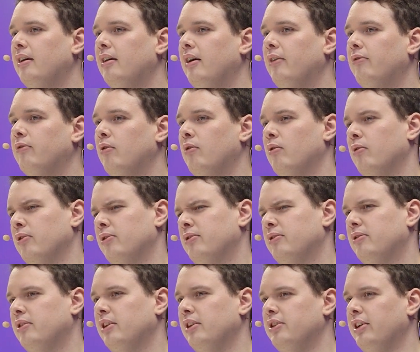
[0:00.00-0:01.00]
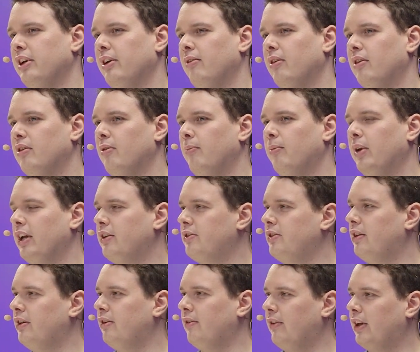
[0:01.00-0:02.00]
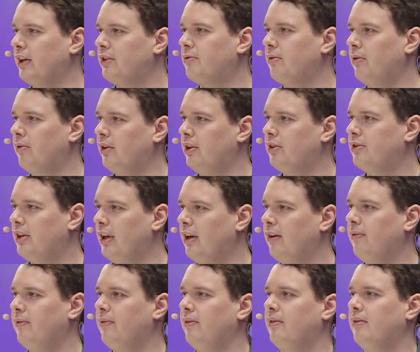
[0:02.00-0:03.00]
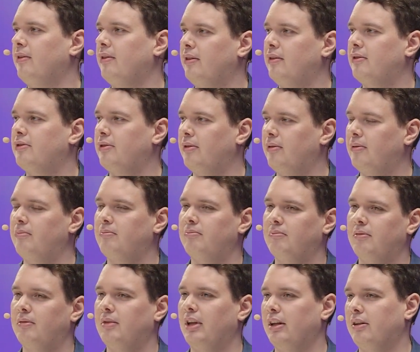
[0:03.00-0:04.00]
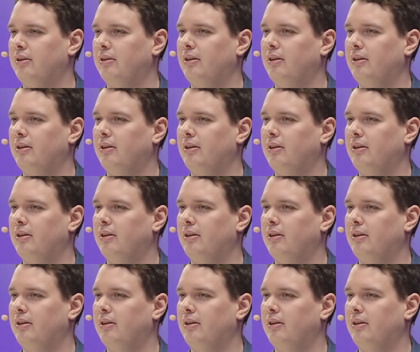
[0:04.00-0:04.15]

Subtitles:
of course, the general complexity of Extrode itself. So that,